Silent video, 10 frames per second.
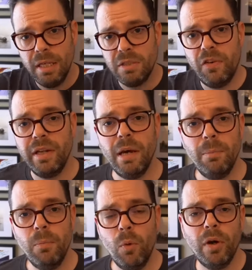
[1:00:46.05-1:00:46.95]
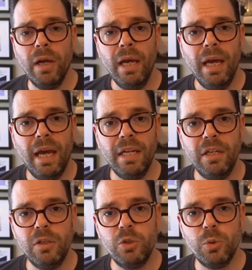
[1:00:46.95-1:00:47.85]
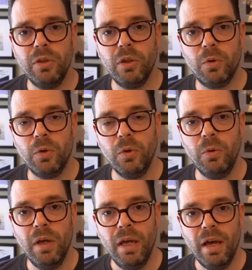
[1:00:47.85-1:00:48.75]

to find out more and join the crew